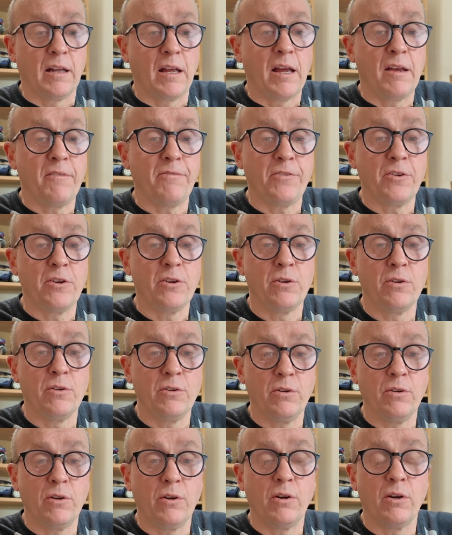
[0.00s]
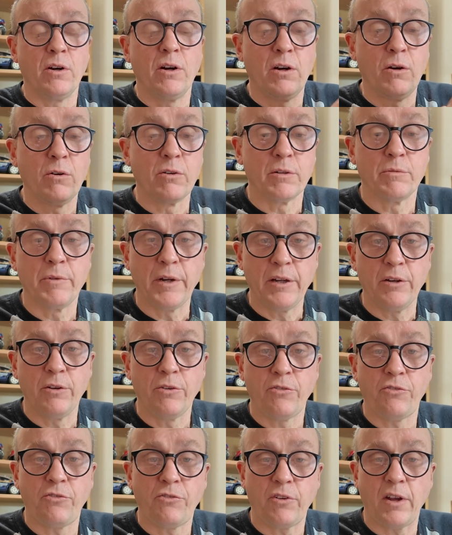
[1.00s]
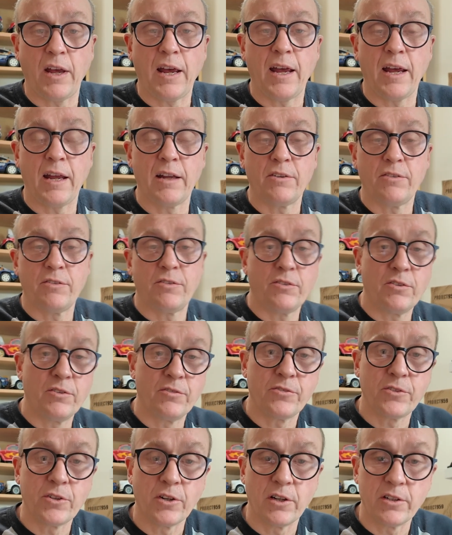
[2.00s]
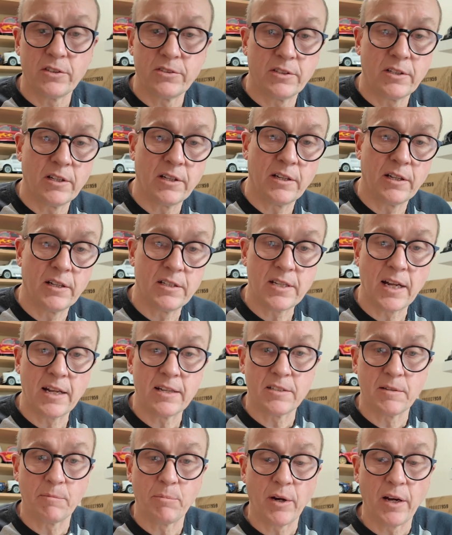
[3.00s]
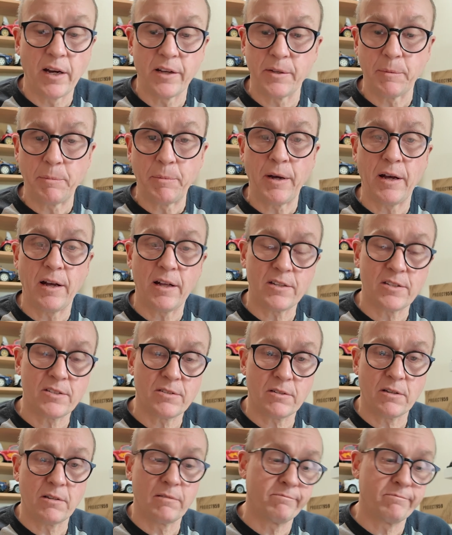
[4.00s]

If you order wheels and you've got an intent to buy other parts,